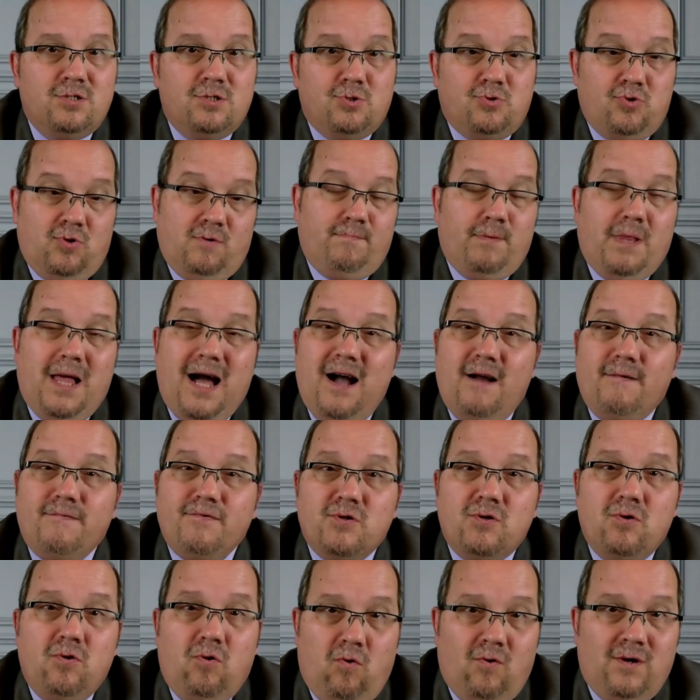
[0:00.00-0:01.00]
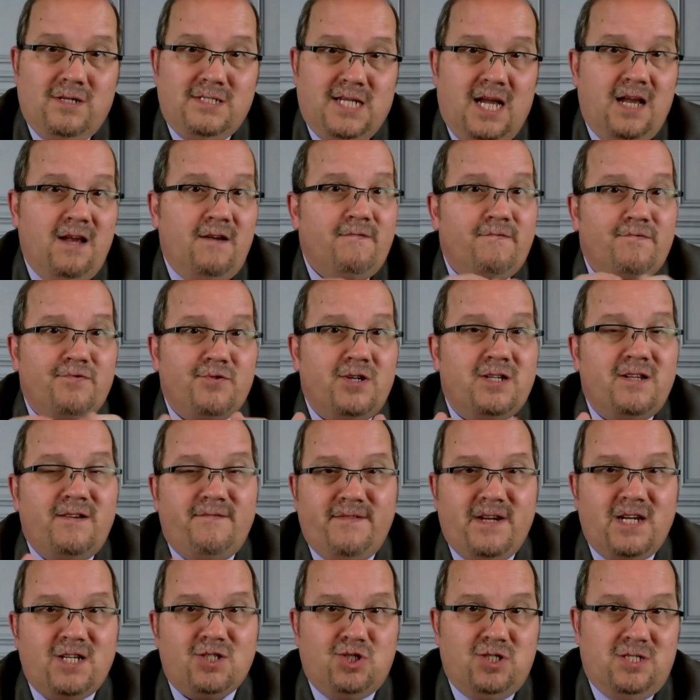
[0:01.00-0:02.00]
to apply for a court date for an
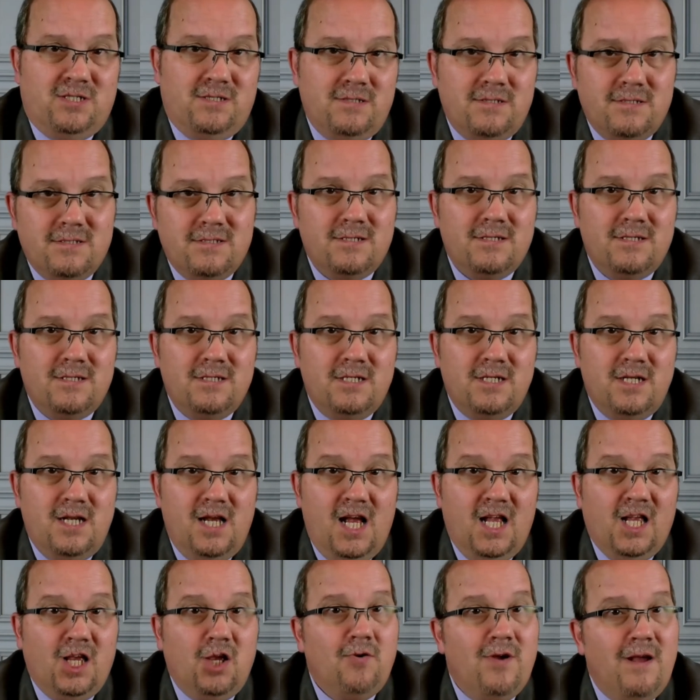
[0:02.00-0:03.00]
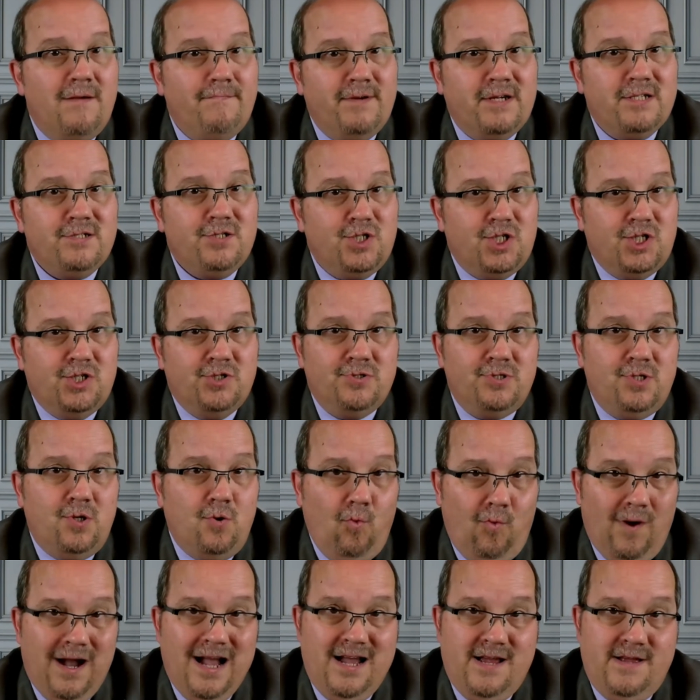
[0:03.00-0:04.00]
eviction, and you have been turned
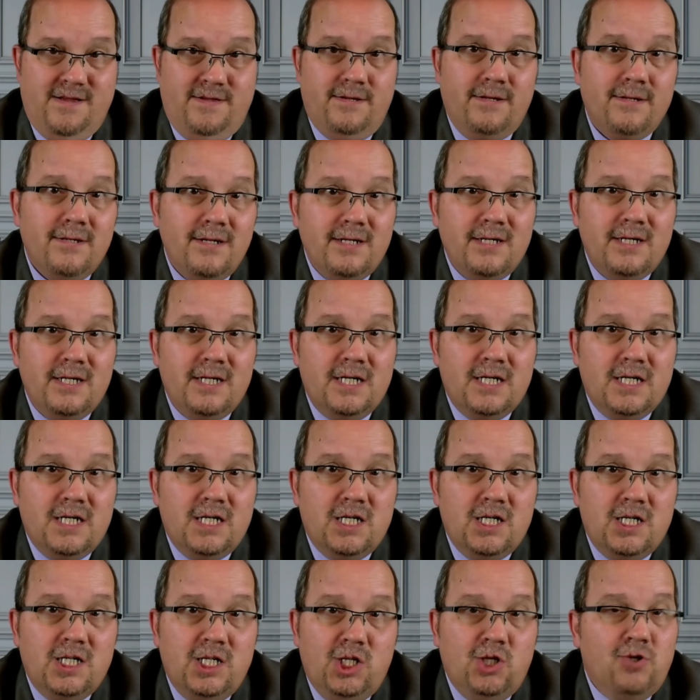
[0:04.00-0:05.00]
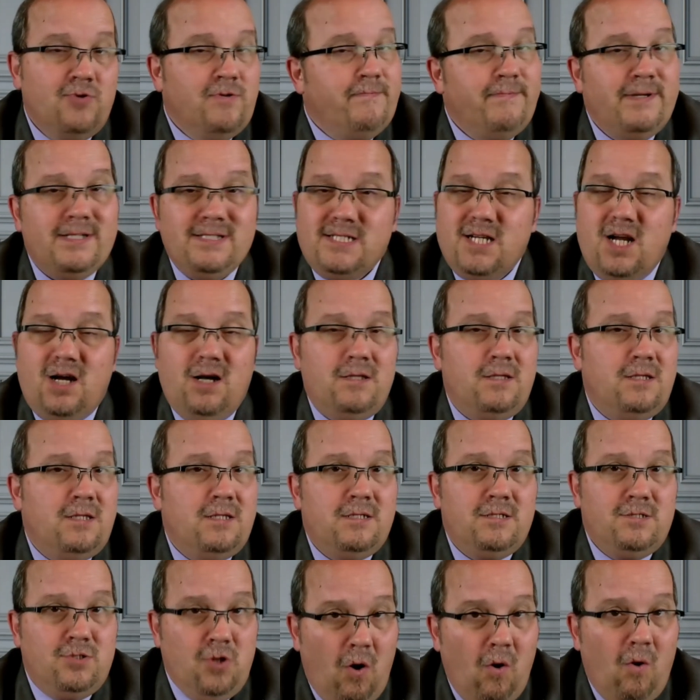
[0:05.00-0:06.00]
away. You have been
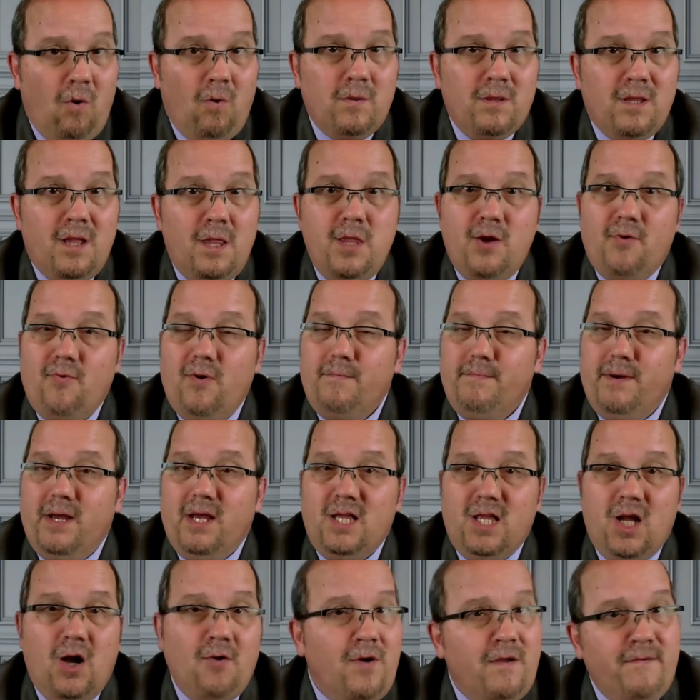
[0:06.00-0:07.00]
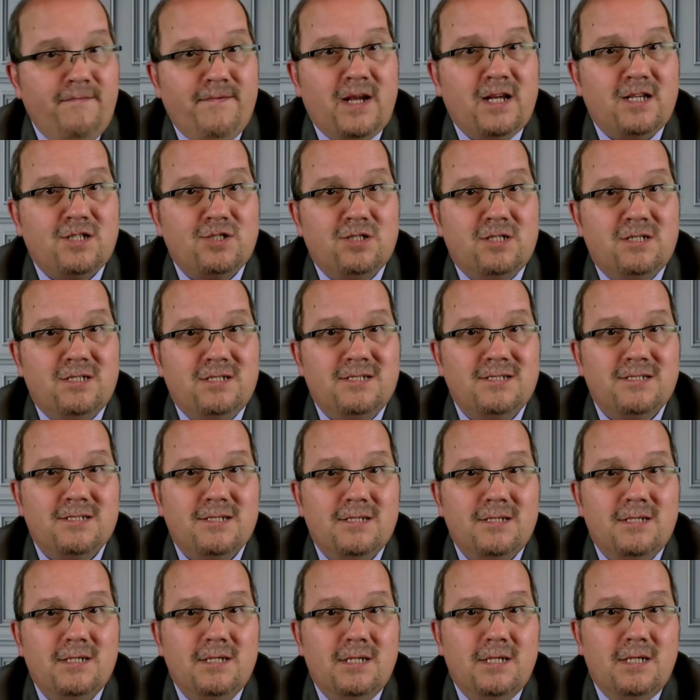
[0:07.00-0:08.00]
told there will be no evictions
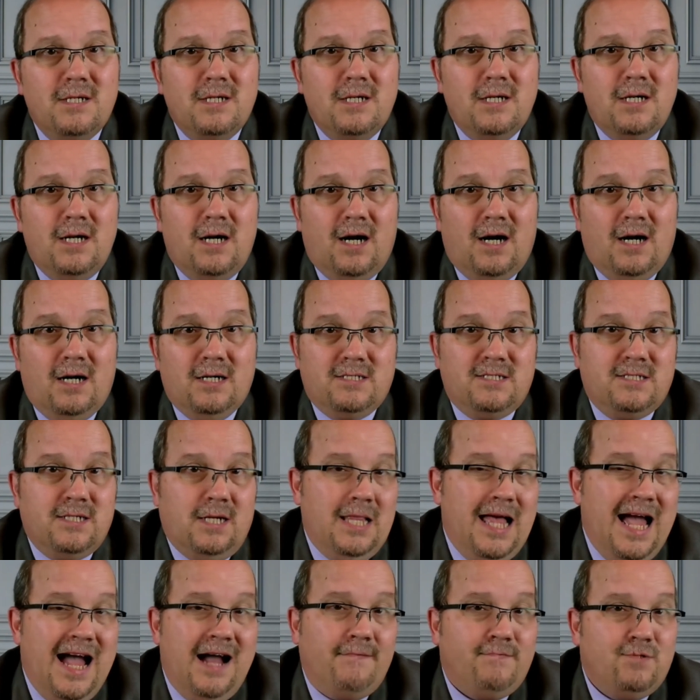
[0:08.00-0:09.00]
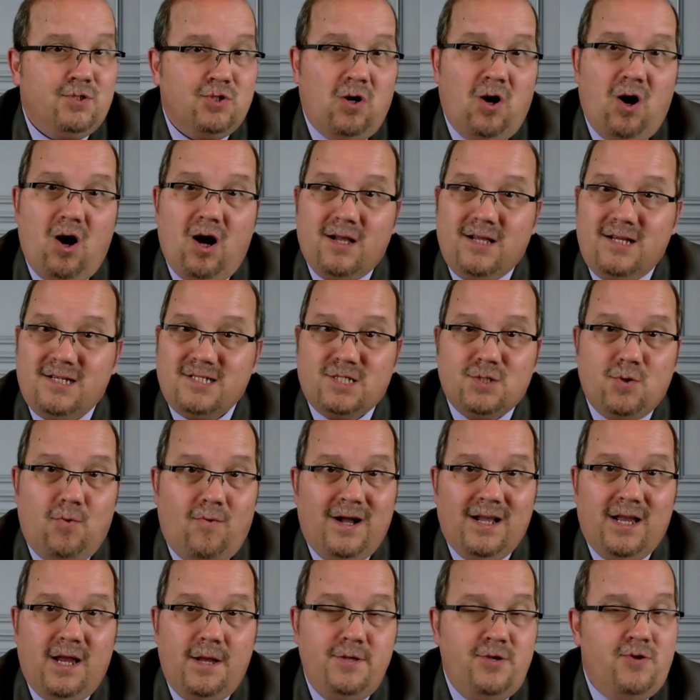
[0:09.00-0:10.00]
until after August
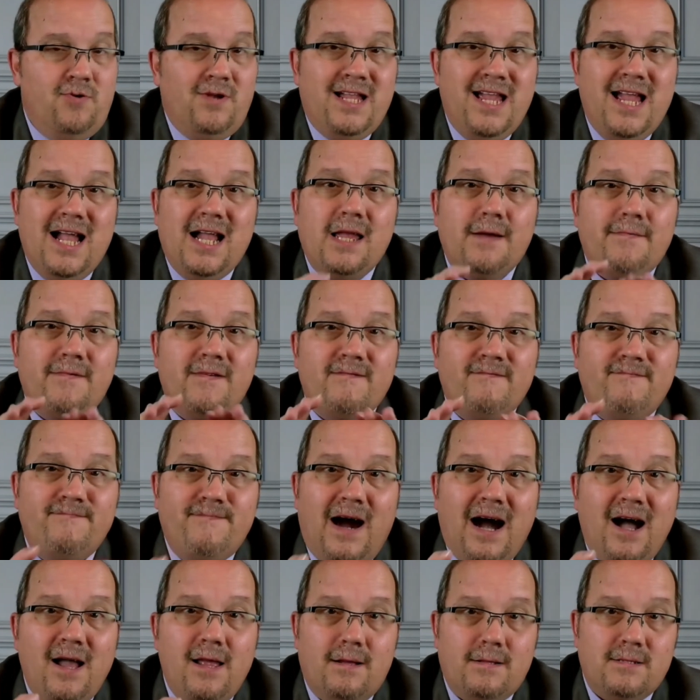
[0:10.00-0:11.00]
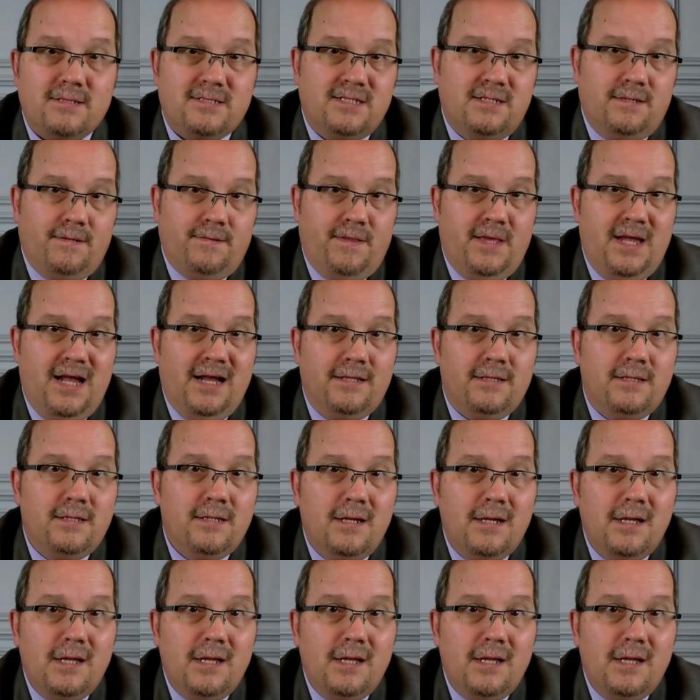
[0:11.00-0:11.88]
20th. You can't even file until then.